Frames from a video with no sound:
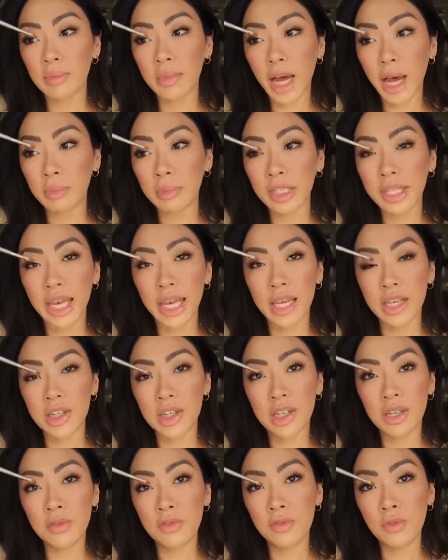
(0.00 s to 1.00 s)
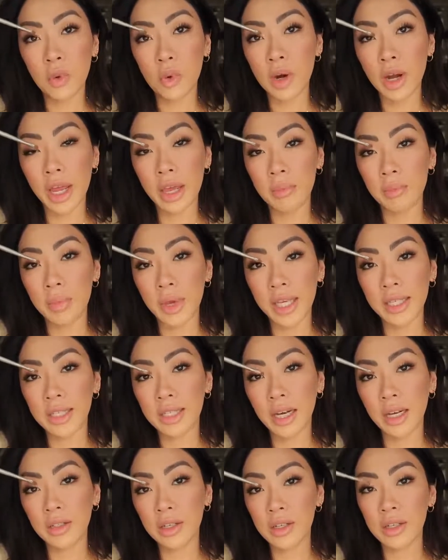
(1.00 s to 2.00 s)
application for a base
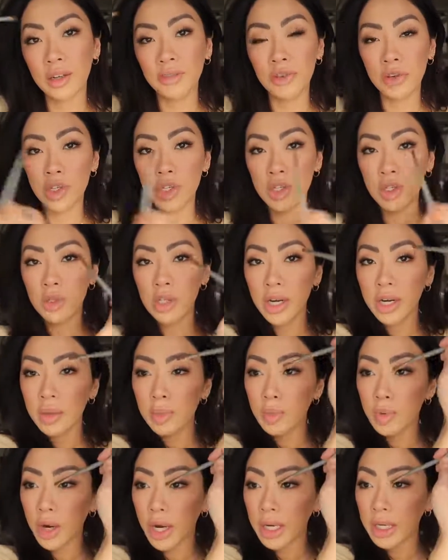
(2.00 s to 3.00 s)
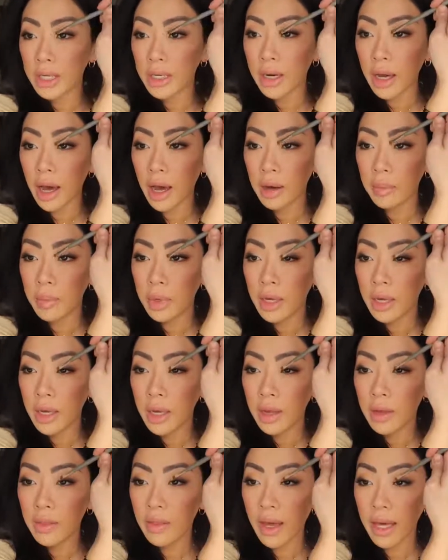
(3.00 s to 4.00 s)
color, if you're just trying to brighten up
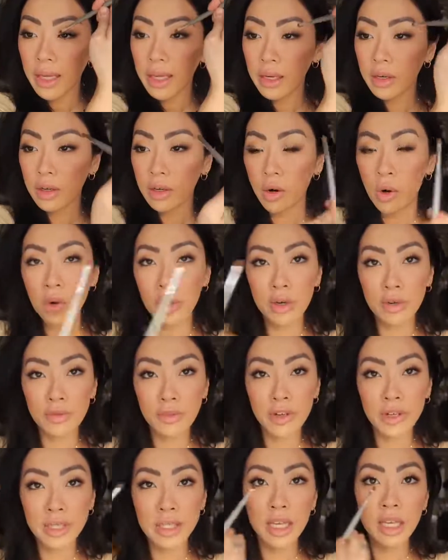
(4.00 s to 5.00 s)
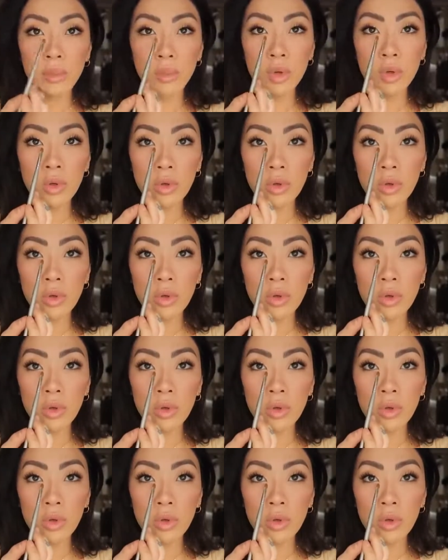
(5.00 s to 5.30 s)
that inner corner, for example,